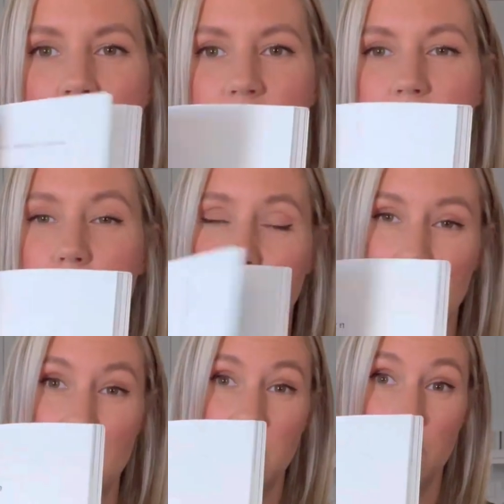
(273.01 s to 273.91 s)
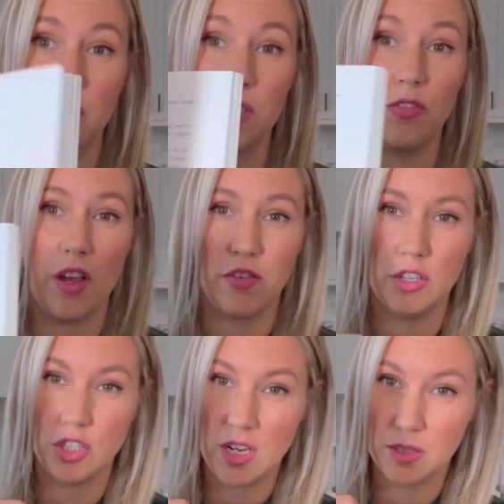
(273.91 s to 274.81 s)
This is one of my son's
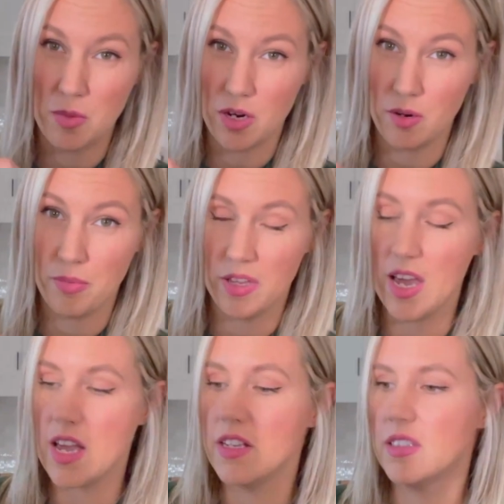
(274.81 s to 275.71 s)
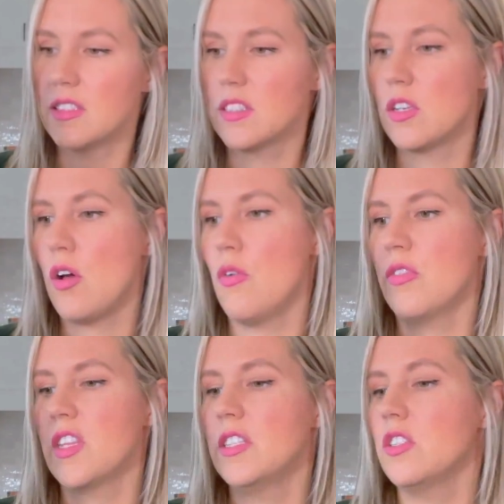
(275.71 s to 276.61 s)
favorite Shakespeare plays. So
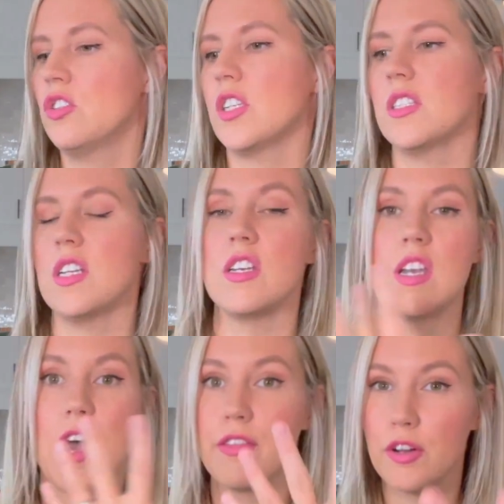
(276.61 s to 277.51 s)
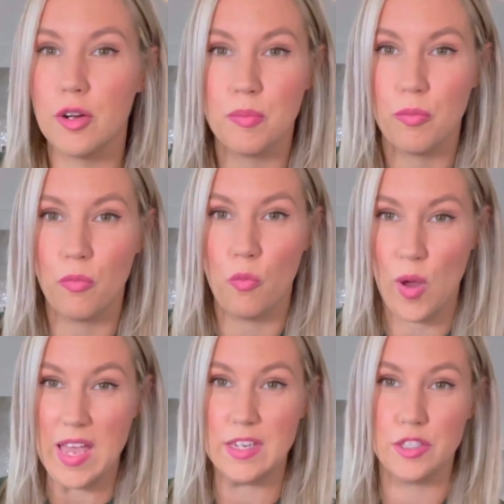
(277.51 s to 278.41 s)
this is just another
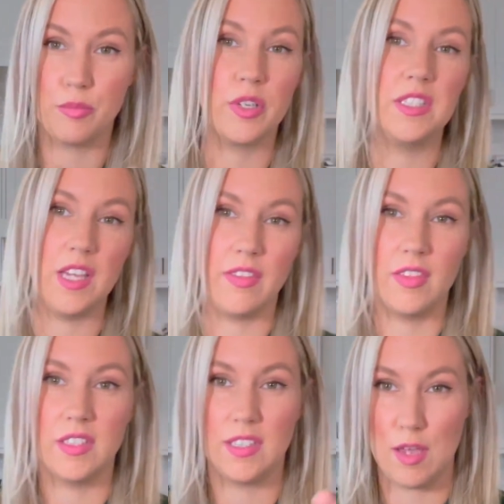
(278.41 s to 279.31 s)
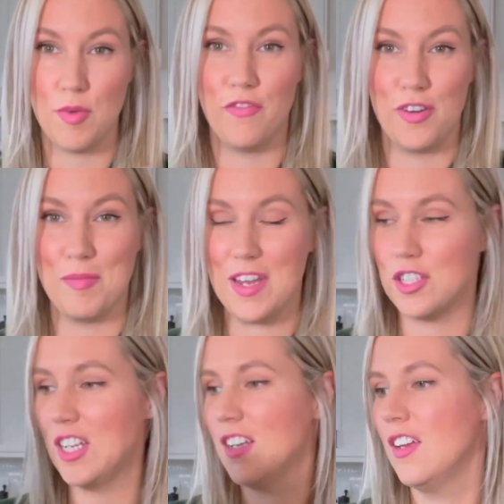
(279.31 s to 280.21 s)
way to present the same
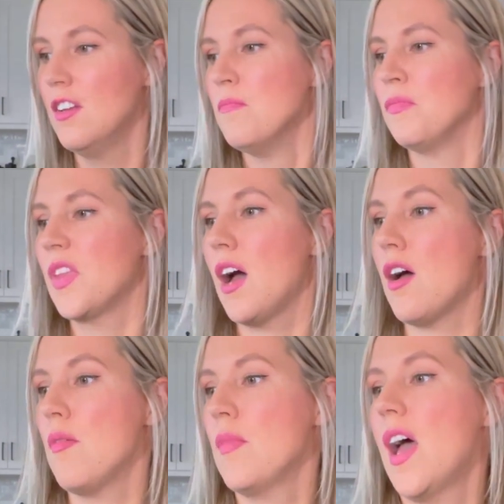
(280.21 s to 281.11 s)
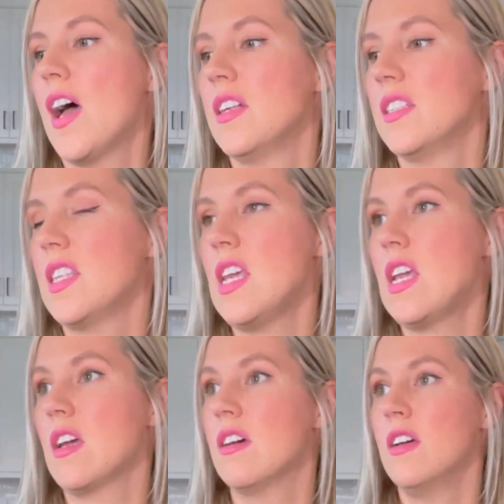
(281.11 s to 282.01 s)
information as
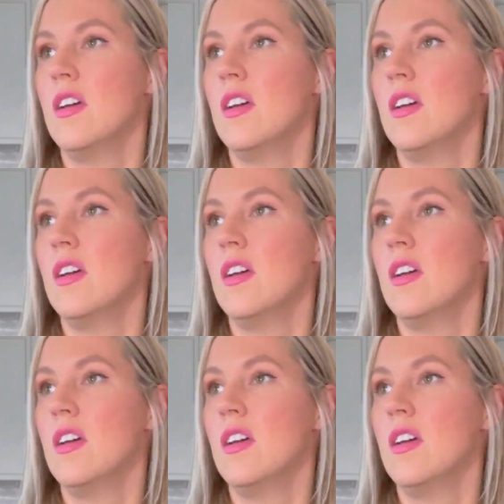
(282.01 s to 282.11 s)
the